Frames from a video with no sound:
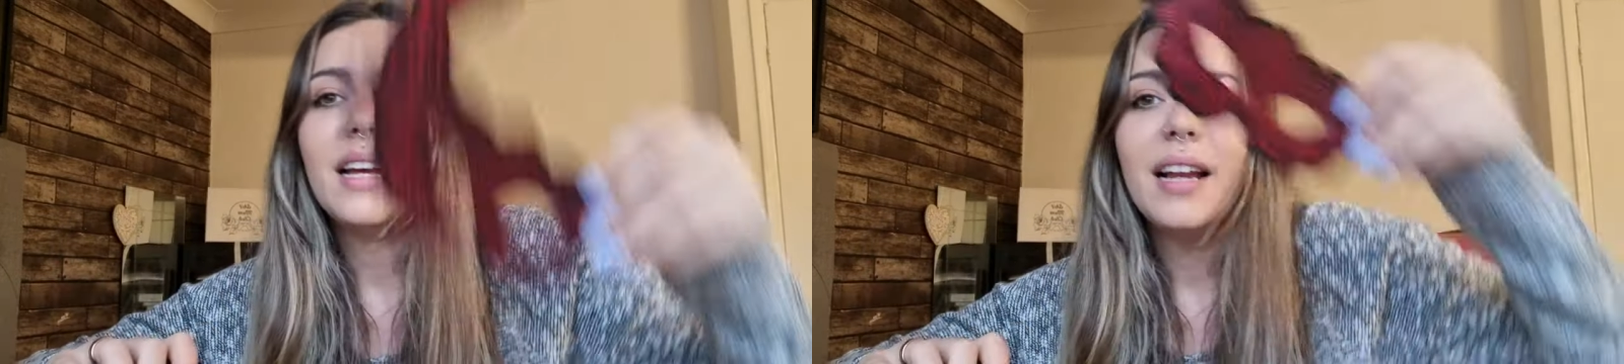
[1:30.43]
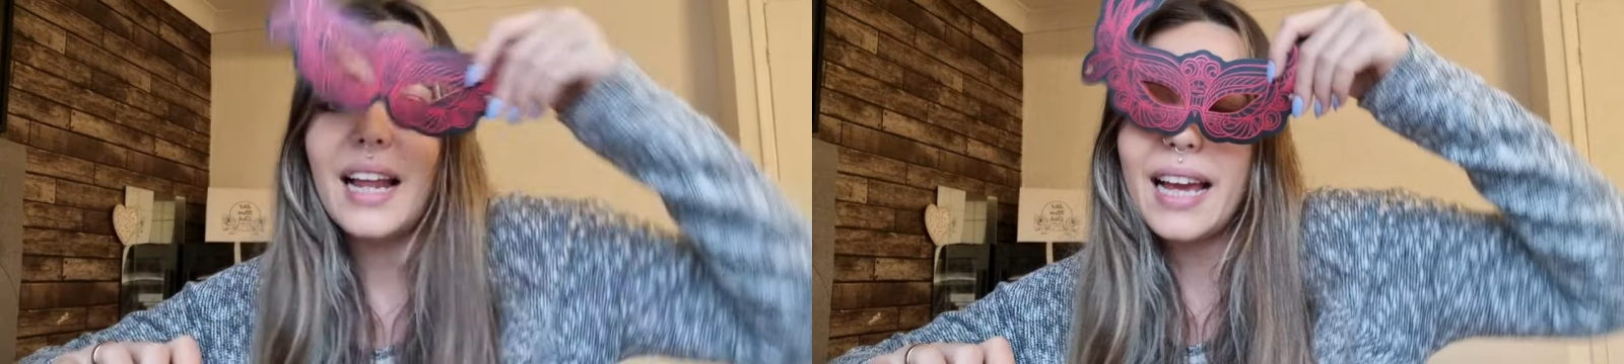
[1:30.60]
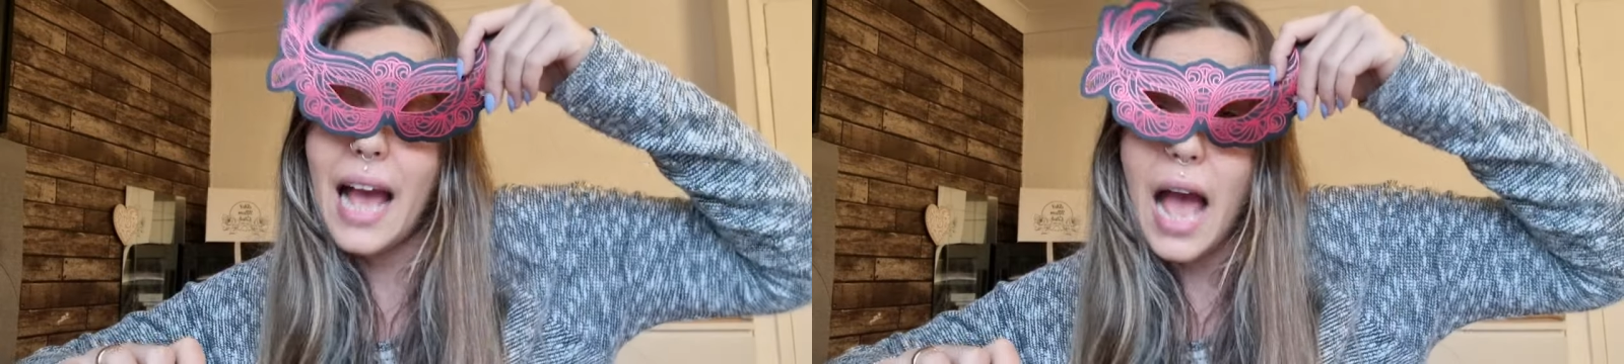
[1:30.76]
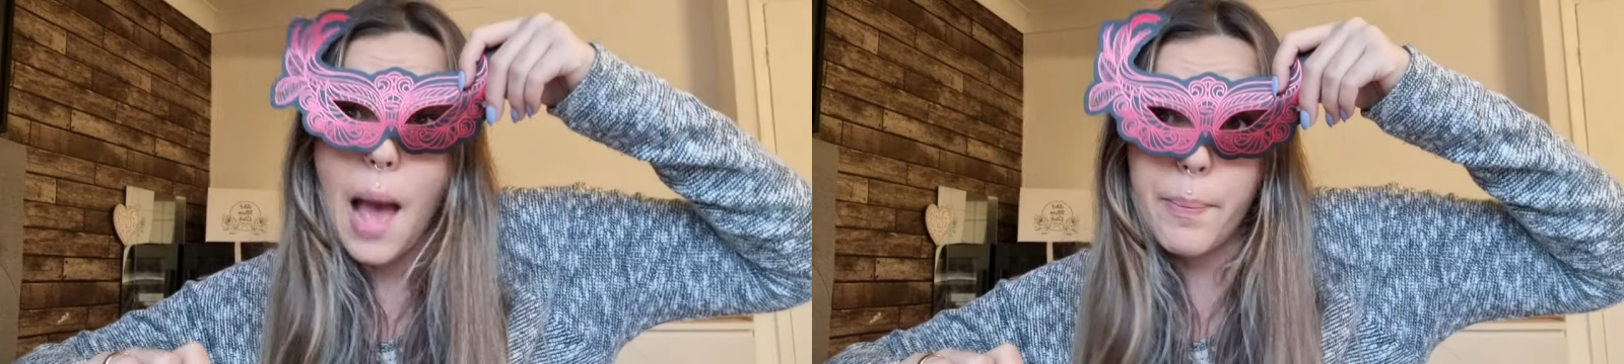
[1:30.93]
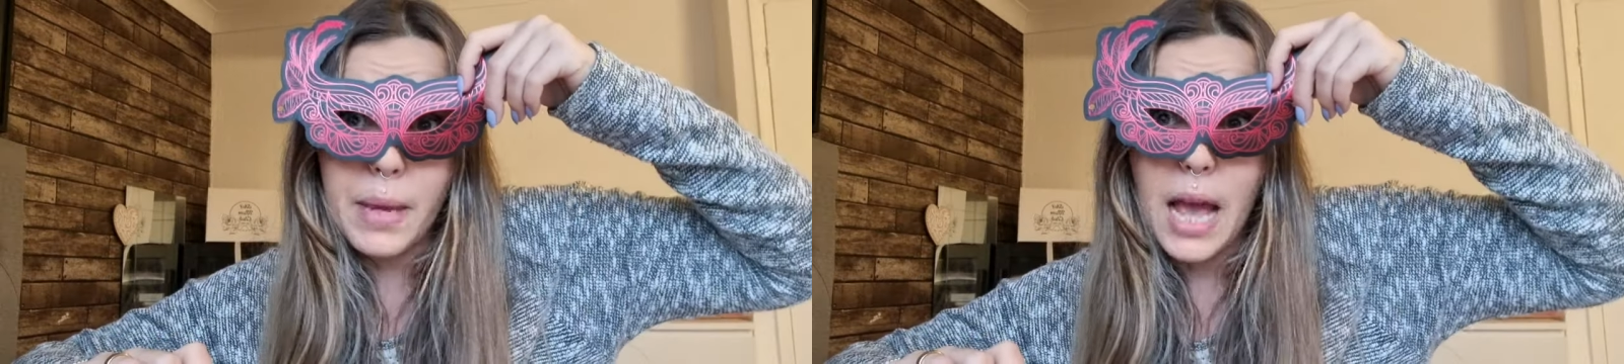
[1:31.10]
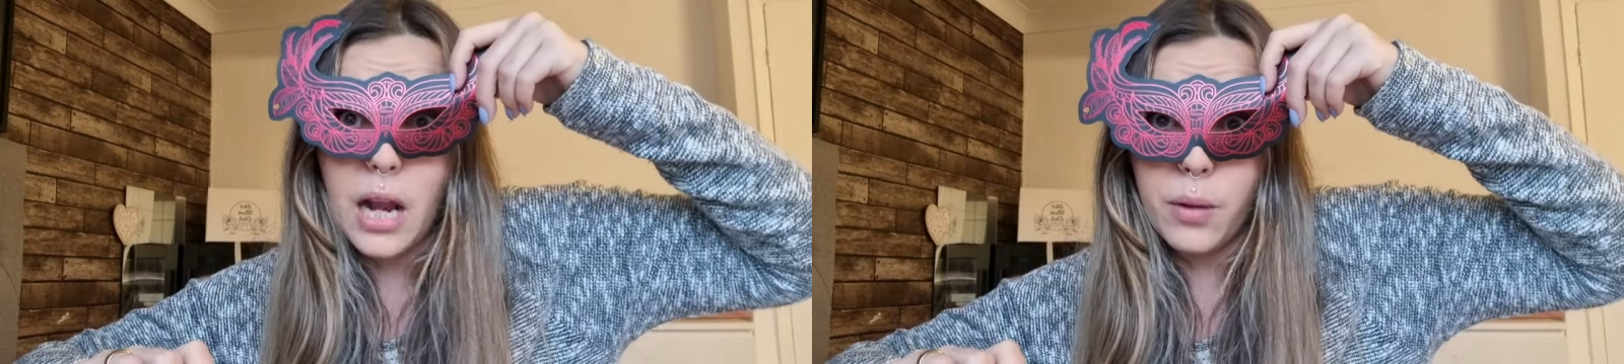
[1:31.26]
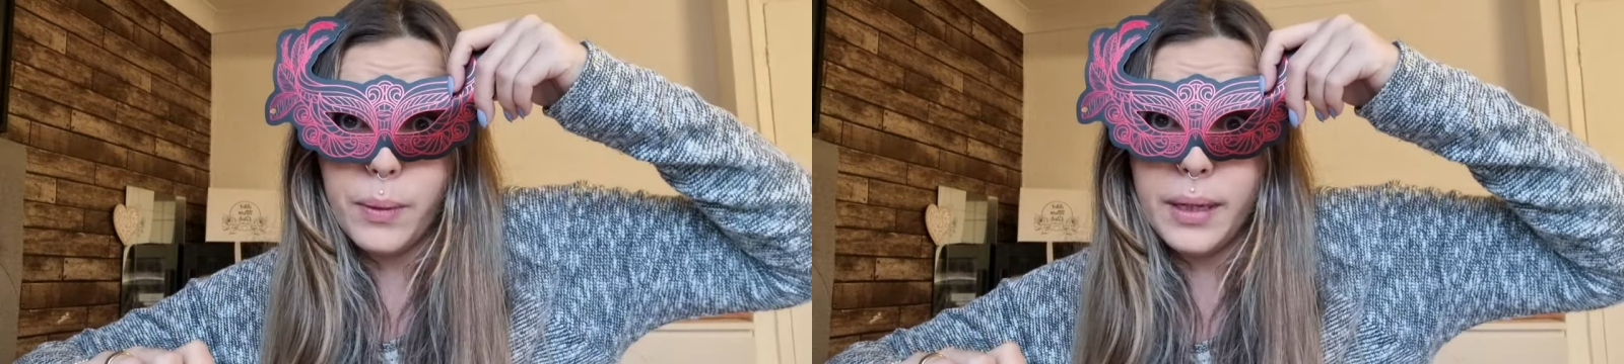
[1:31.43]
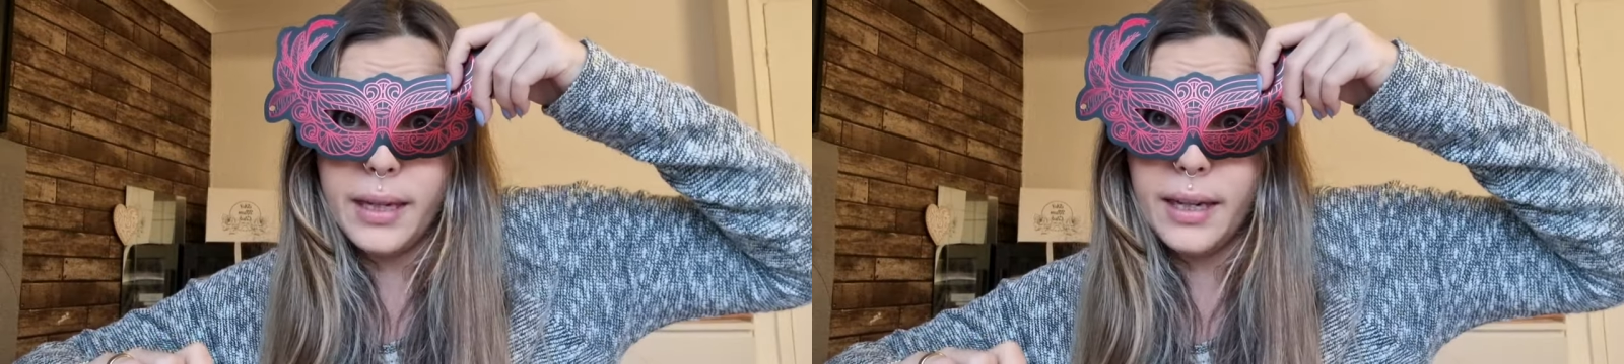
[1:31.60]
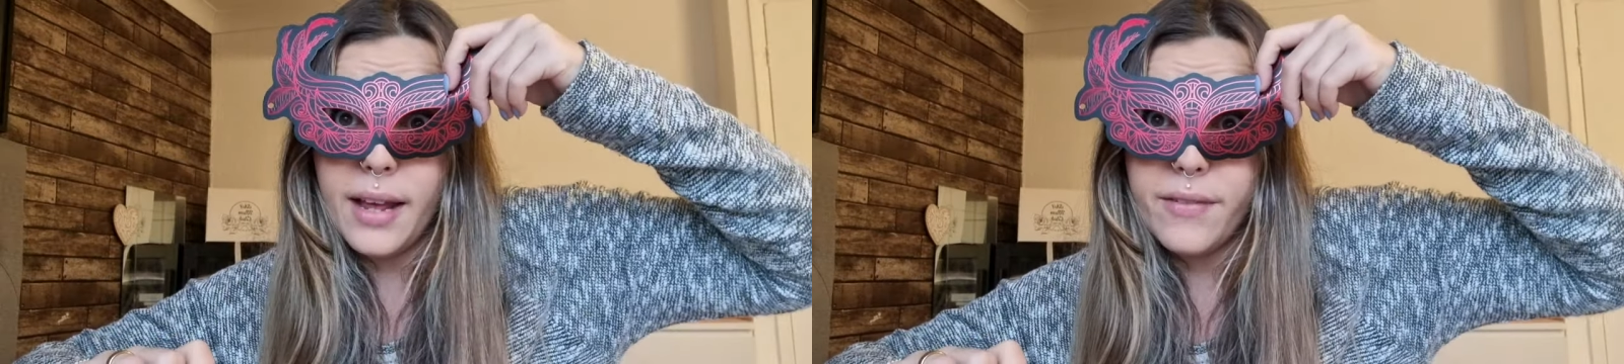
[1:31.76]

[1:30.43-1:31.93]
Like, happy Halloween,